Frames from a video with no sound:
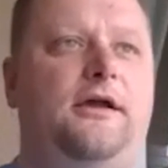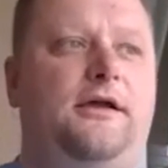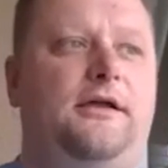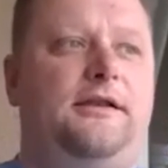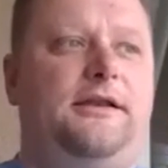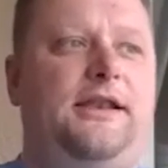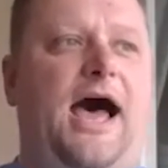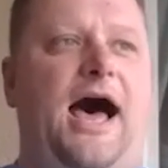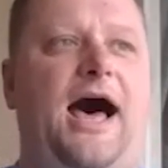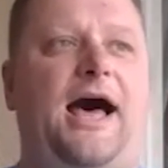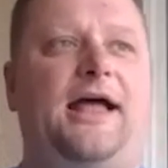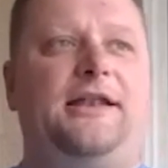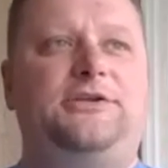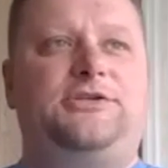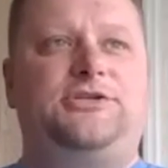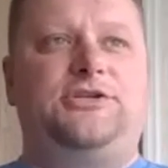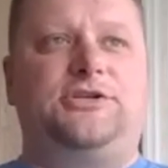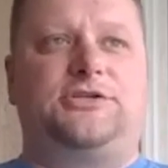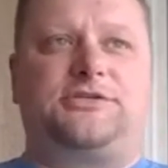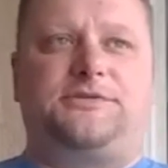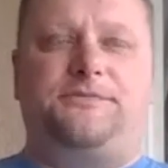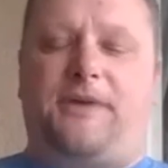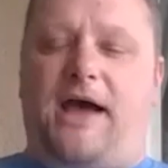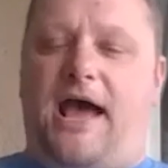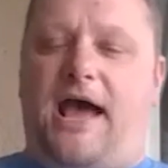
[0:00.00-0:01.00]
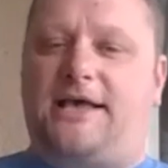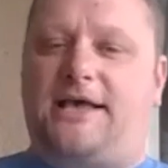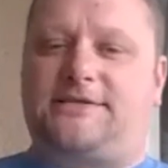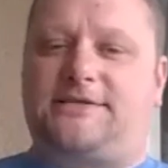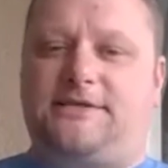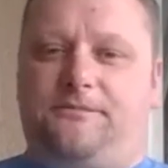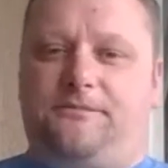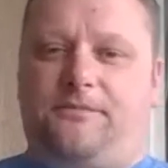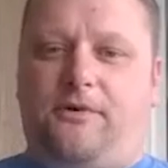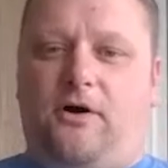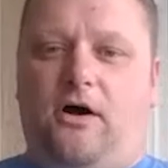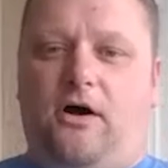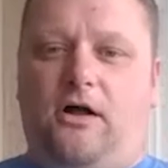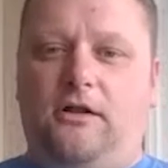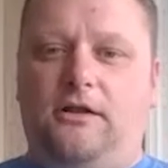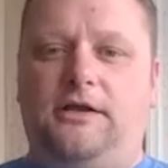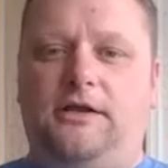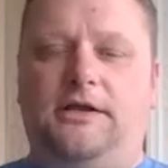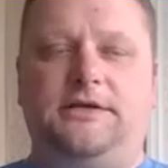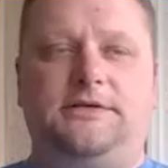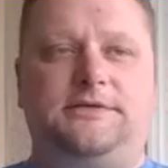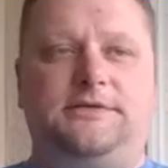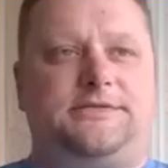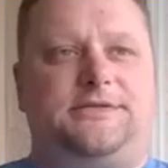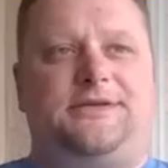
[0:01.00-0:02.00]
not just basketball
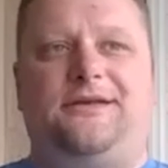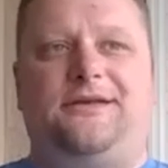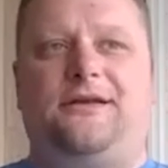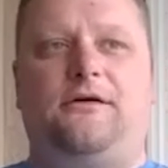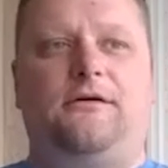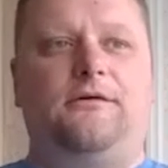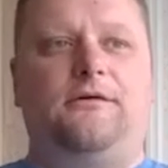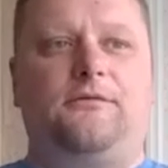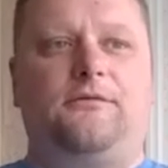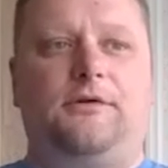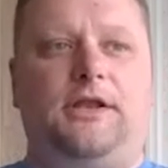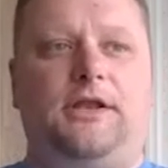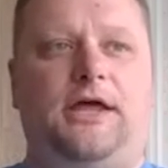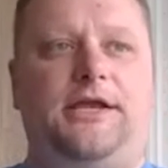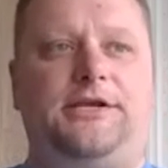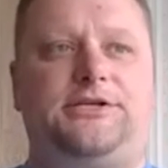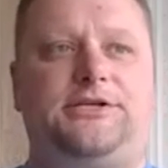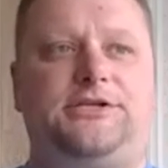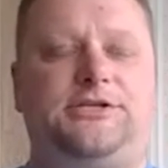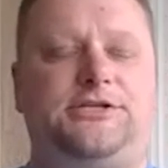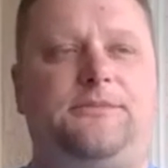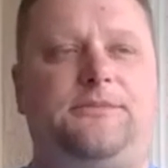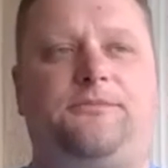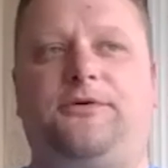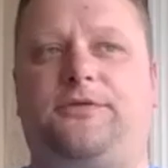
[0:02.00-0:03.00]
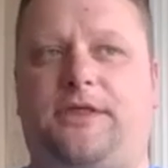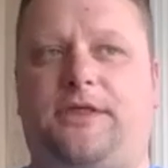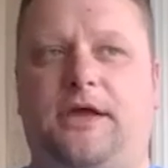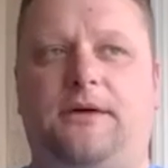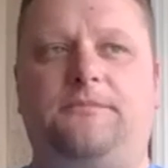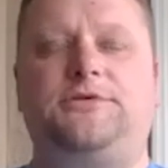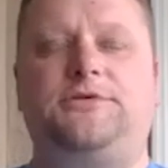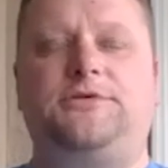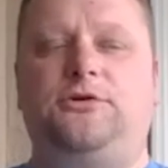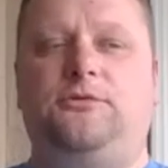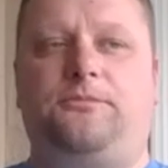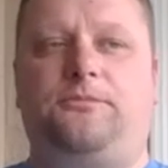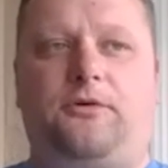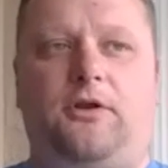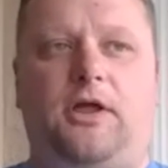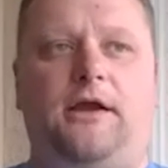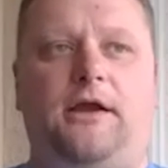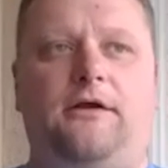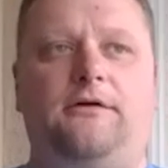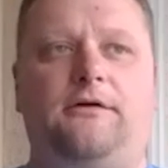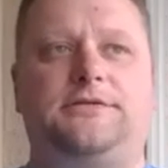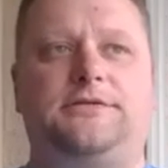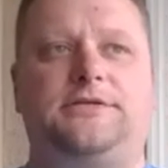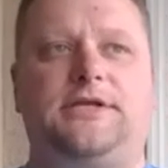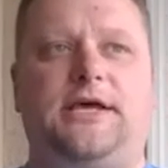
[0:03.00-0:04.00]
is you know a relationship with them two
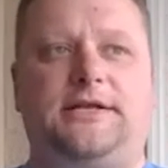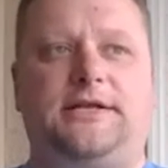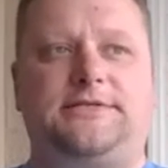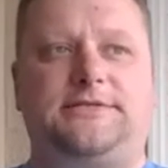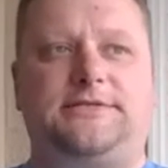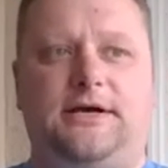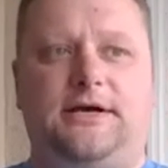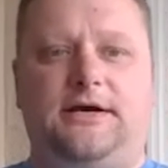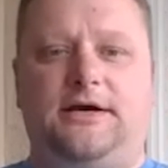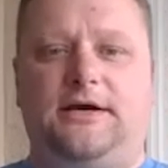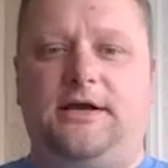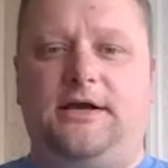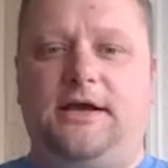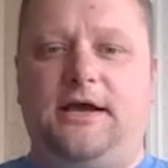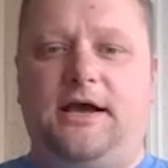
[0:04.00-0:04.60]
players that uh,